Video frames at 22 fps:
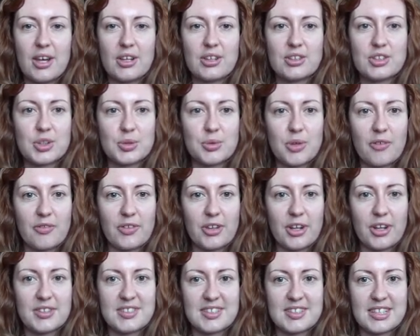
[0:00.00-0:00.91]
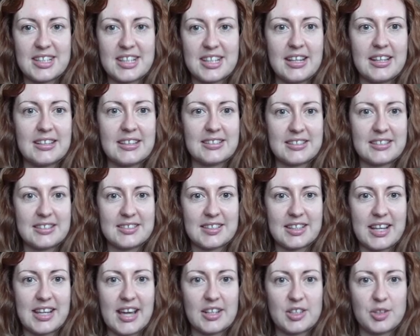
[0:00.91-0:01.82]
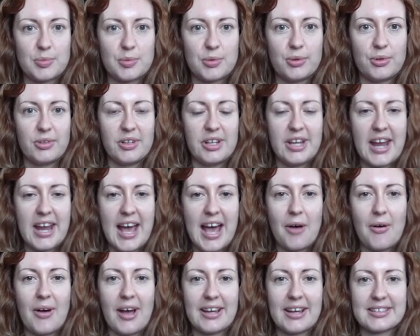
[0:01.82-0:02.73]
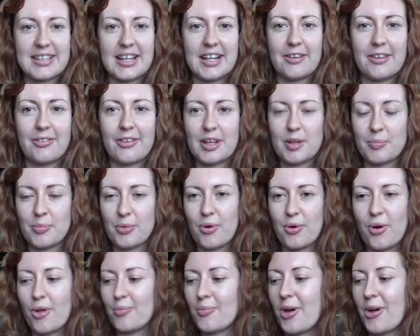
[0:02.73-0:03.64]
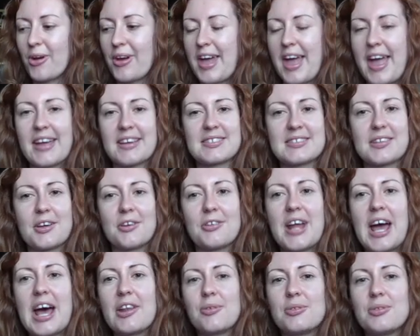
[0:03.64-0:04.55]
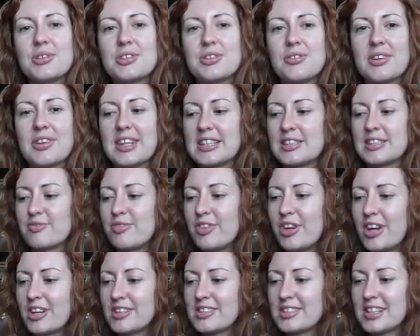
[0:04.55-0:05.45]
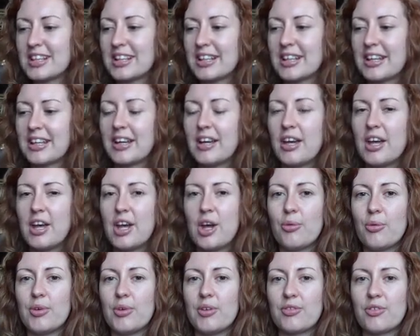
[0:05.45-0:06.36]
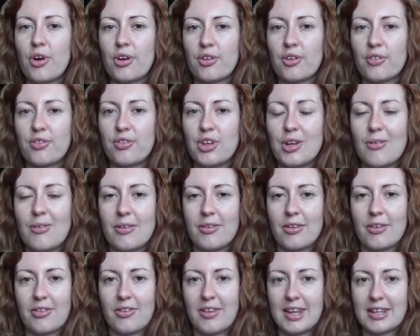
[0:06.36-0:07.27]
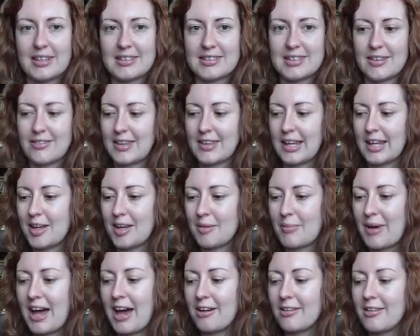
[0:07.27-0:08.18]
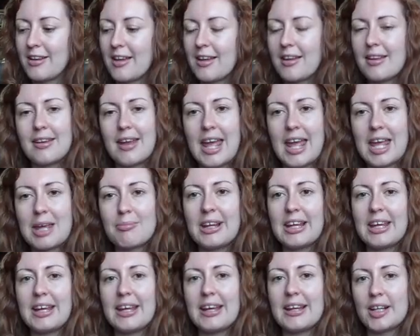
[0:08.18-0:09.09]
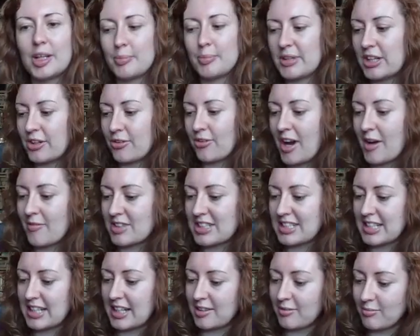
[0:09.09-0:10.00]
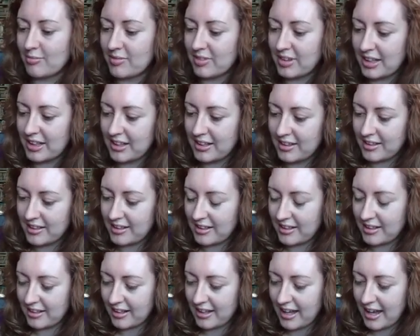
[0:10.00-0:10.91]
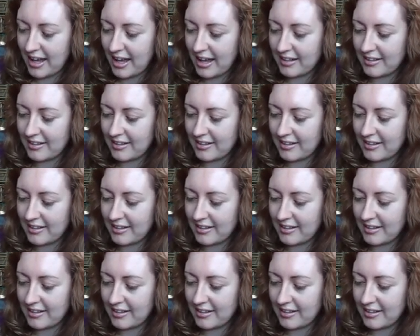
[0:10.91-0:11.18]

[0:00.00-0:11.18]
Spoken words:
to what velocity does the catapult now accelerate the ball? Okay, so now that we're doing things vertically, we've got a few other things to think about, namely a little bit of gravity. Okay,